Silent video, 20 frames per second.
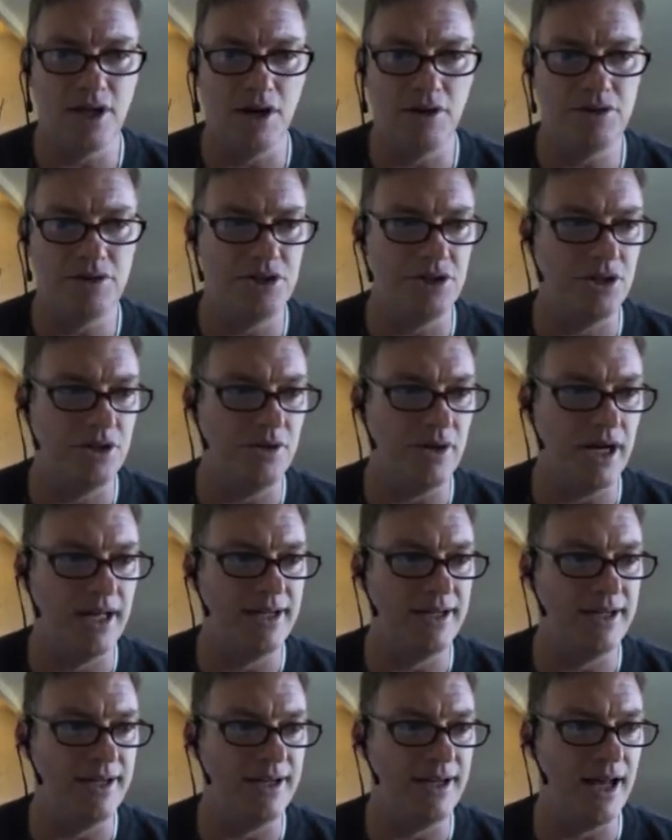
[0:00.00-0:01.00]
go to
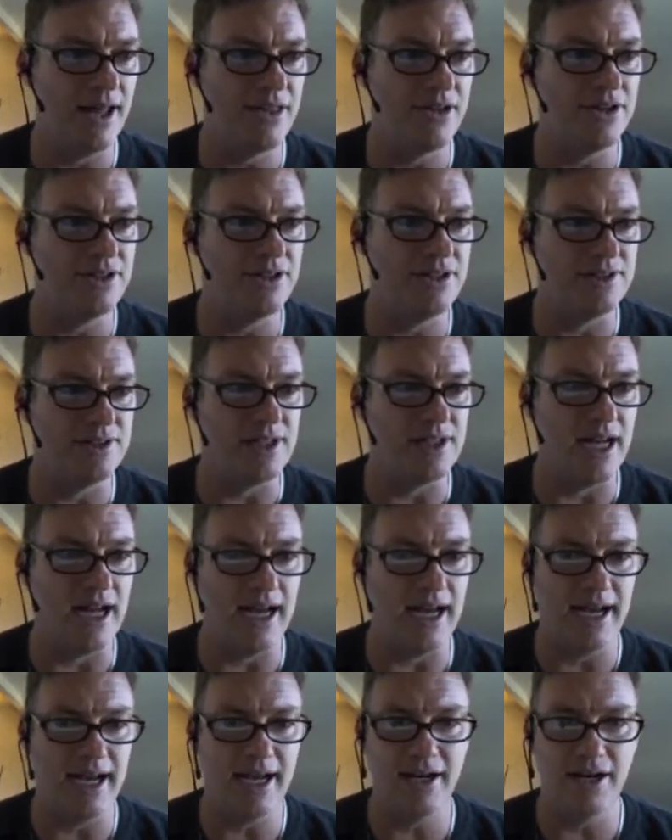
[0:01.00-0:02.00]
another
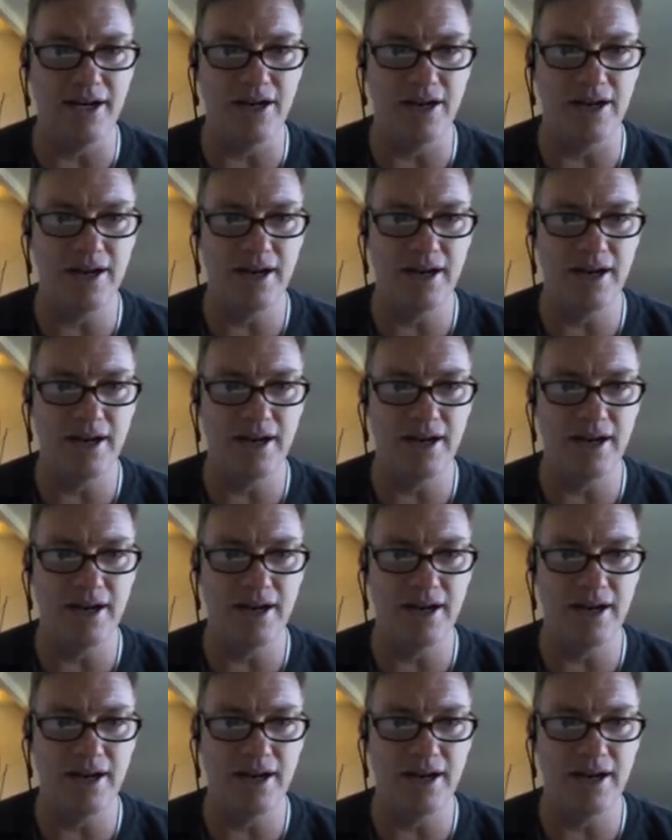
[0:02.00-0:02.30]
design. I'll just